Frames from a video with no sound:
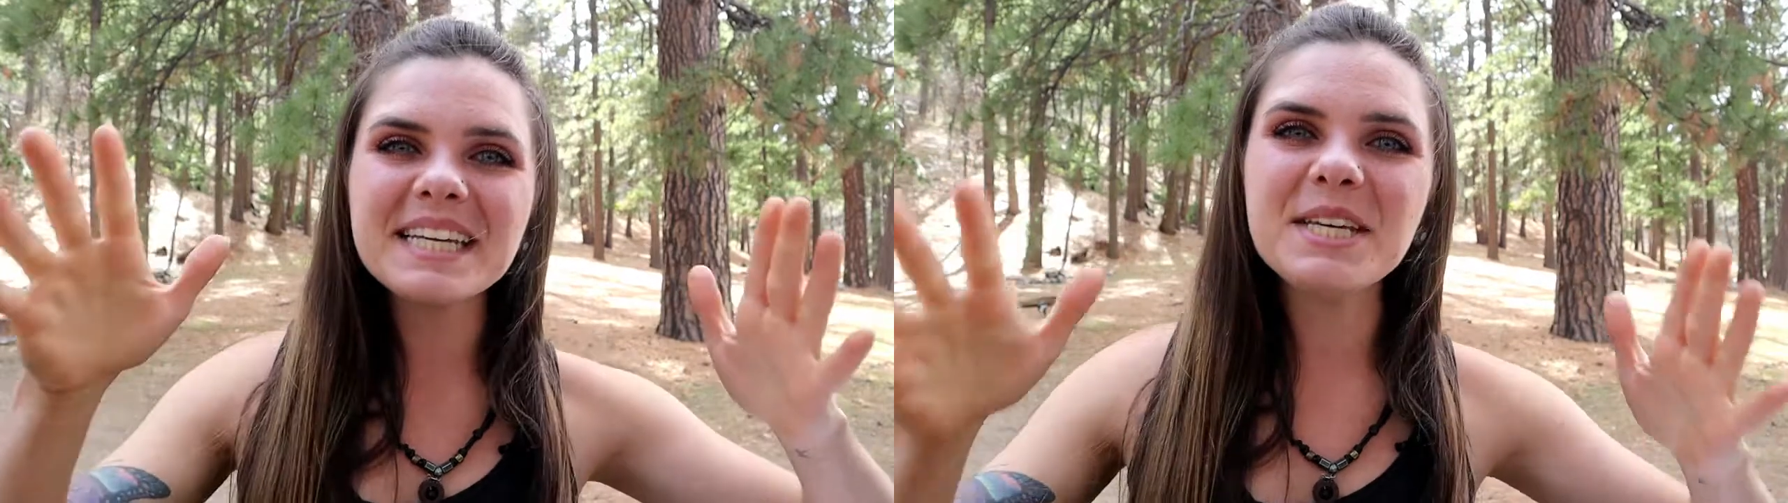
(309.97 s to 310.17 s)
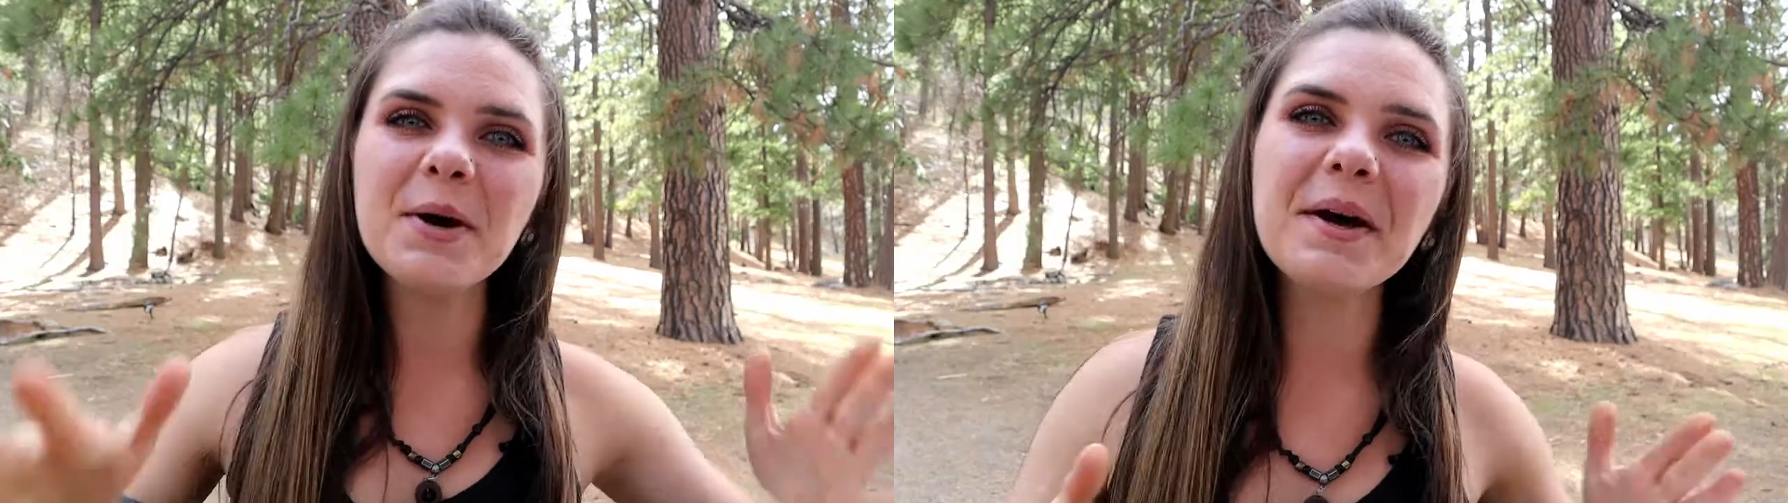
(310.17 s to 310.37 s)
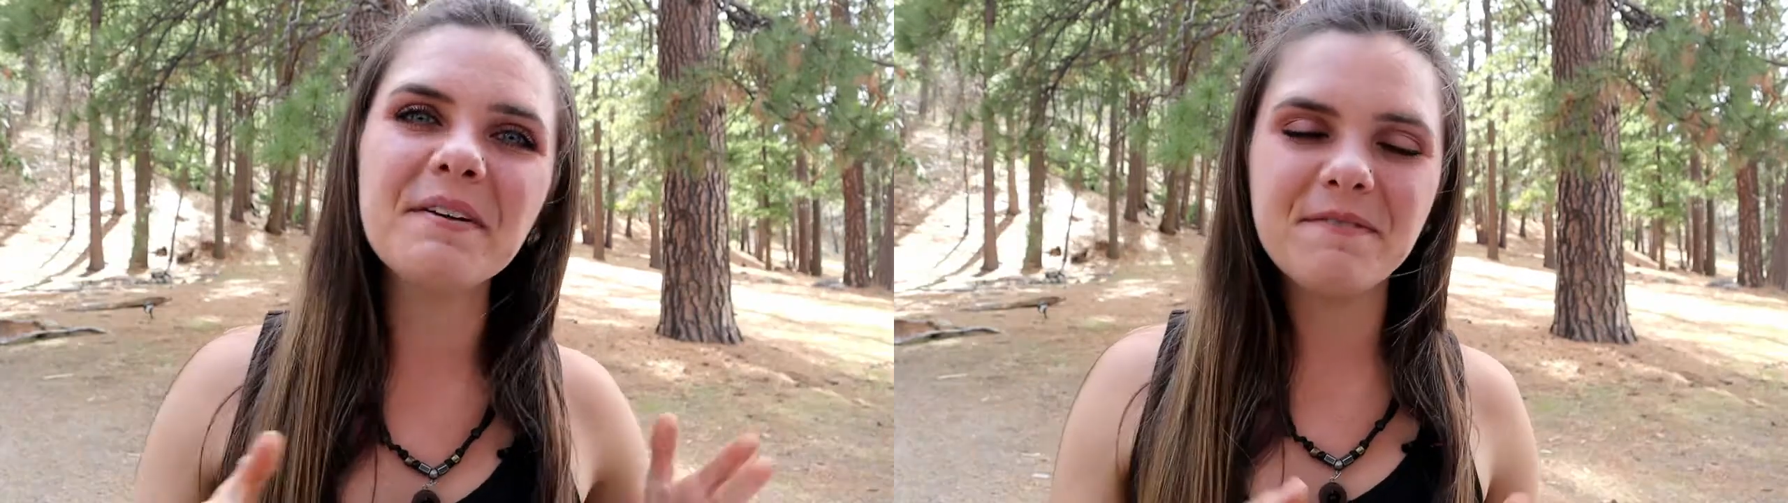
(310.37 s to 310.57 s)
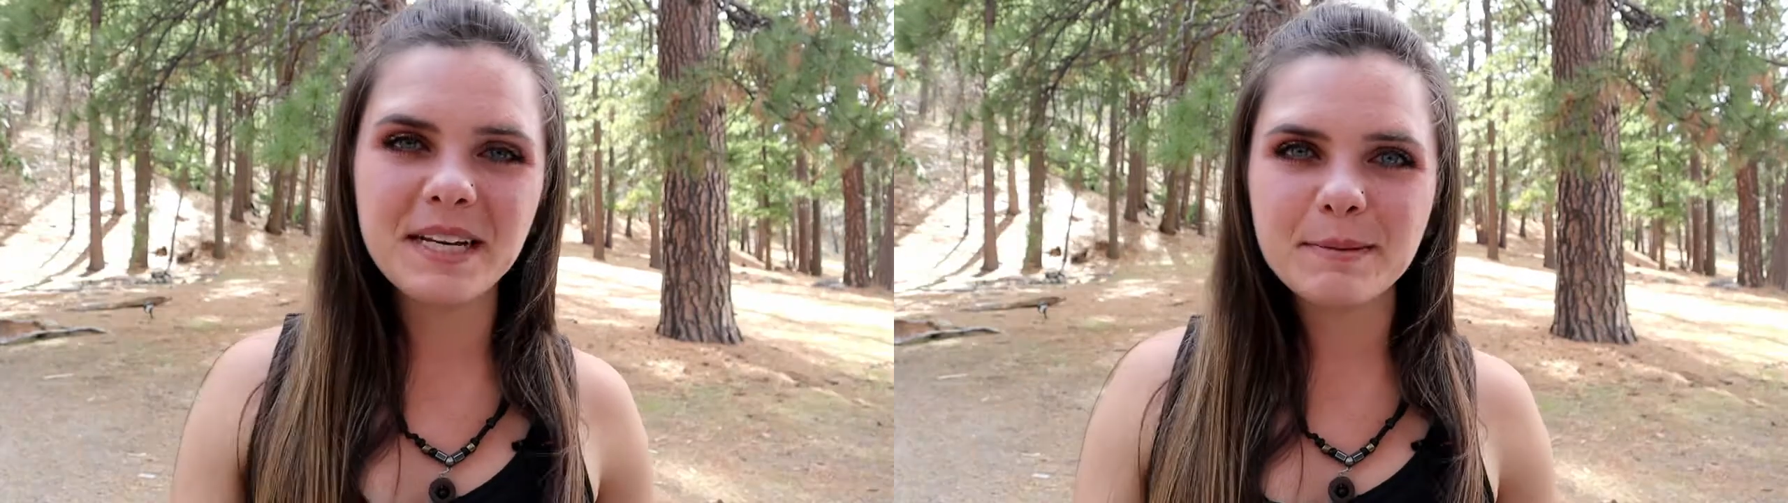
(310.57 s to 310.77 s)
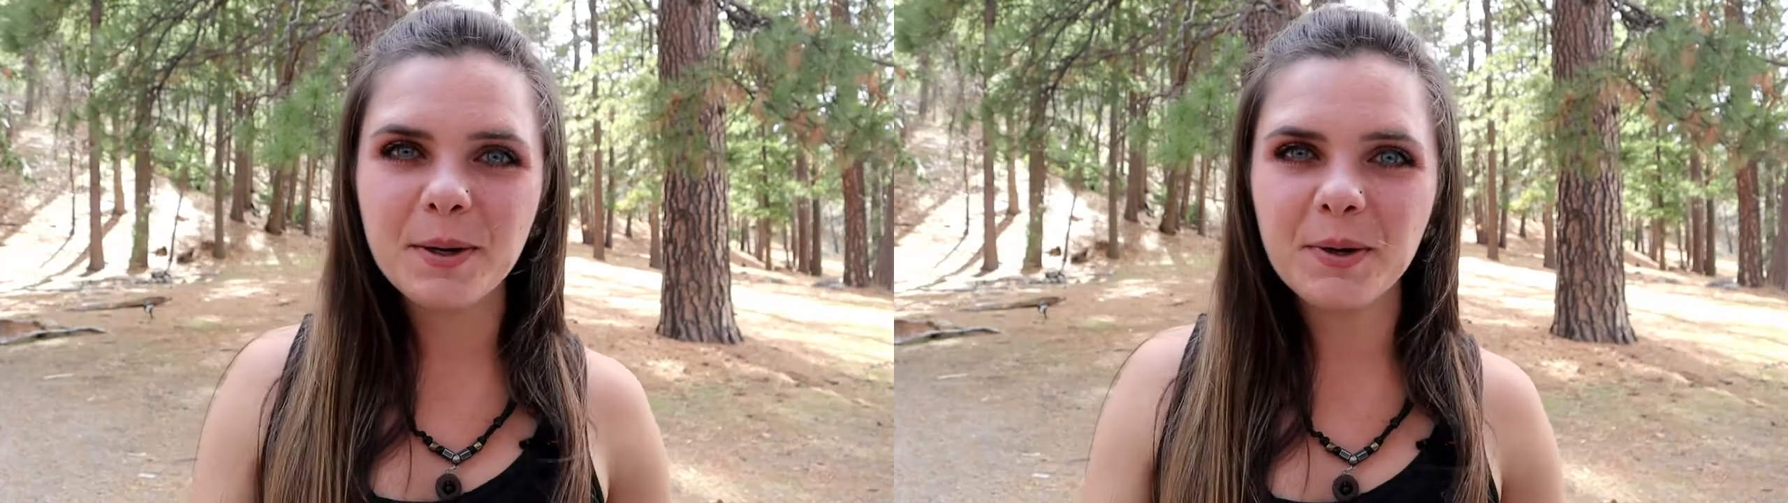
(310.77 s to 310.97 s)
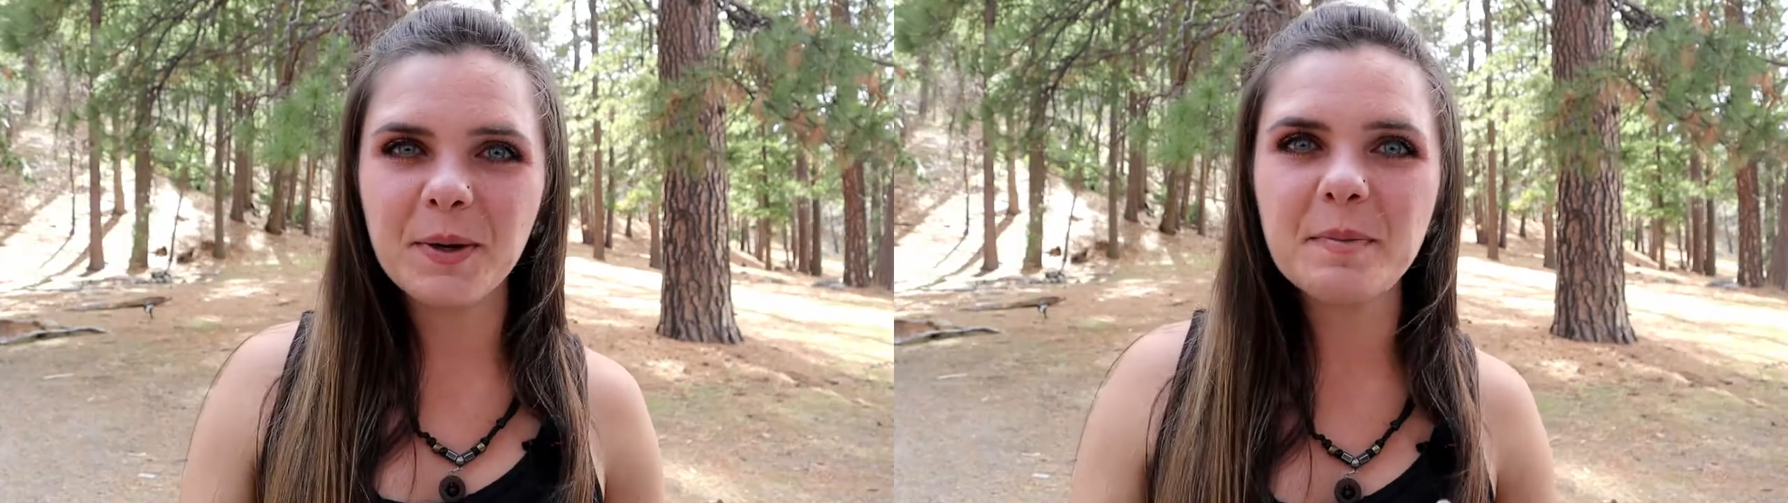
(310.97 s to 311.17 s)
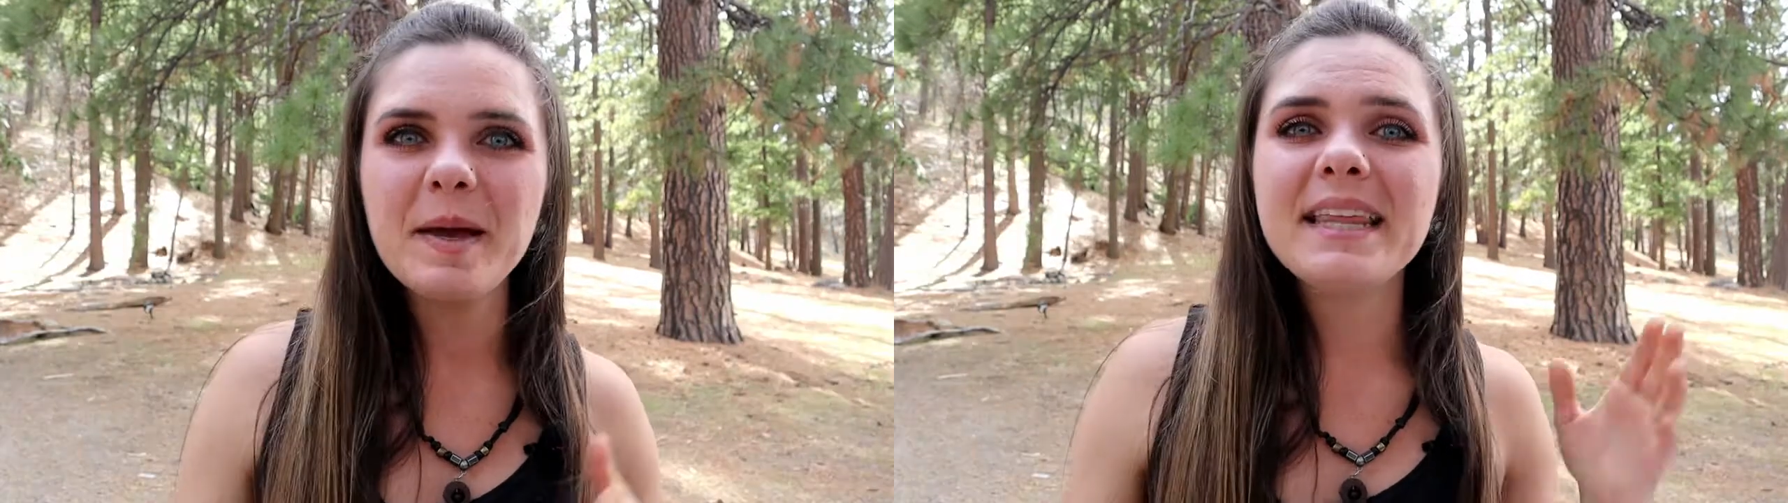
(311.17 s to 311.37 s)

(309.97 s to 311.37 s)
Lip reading: yoga Facebook group